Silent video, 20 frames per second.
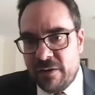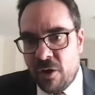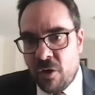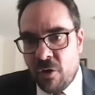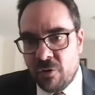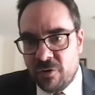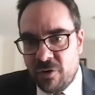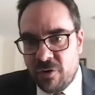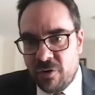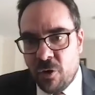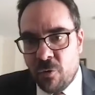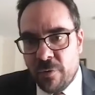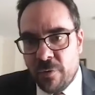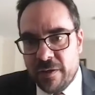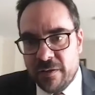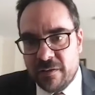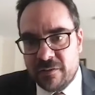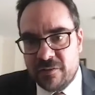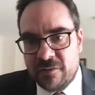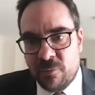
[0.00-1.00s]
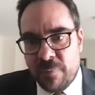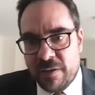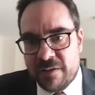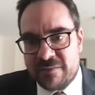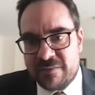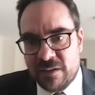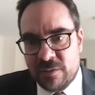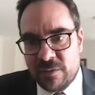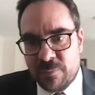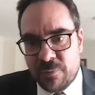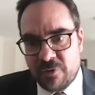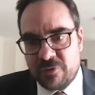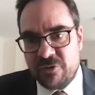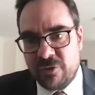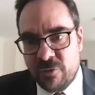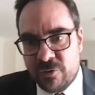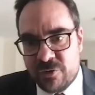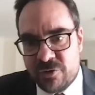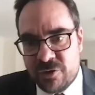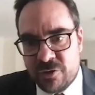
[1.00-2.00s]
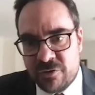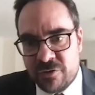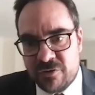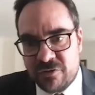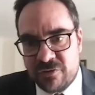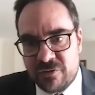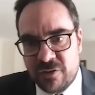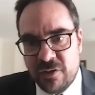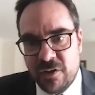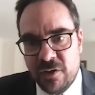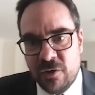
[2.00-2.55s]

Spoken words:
ongoing domestic prosecutions